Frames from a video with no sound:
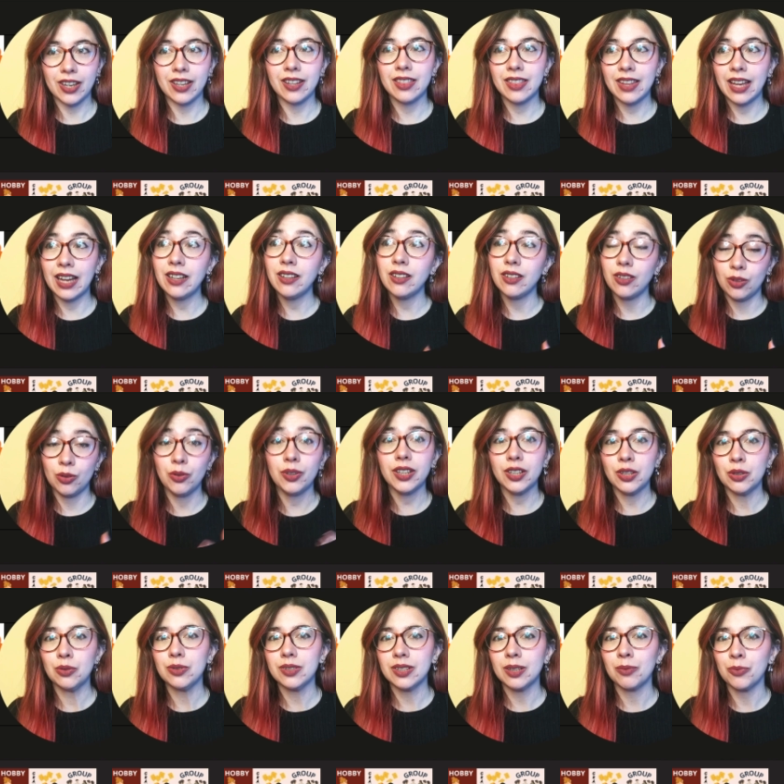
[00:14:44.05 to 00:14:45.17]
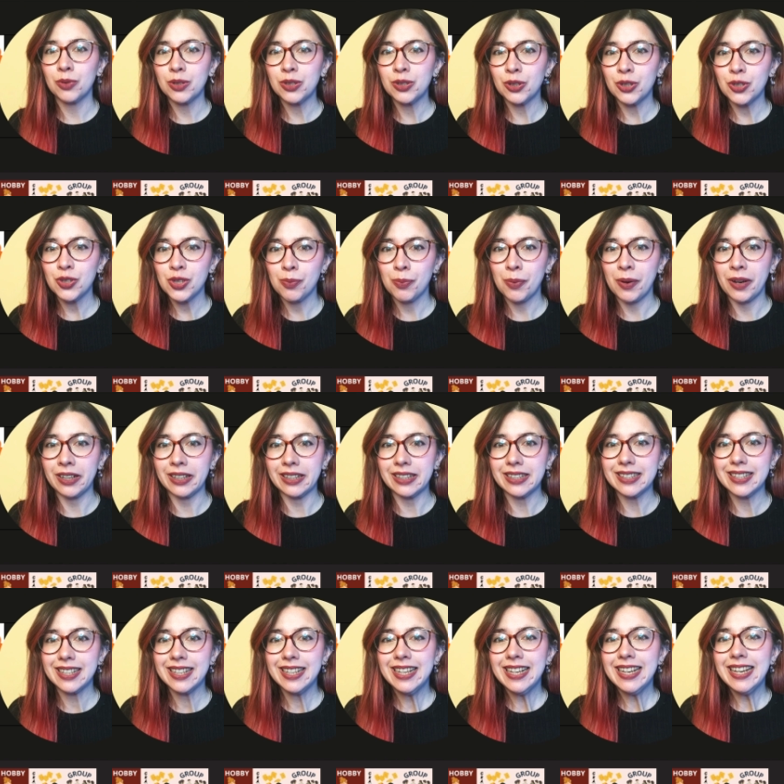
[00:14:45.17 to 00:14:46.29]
and then you can do some research upon it.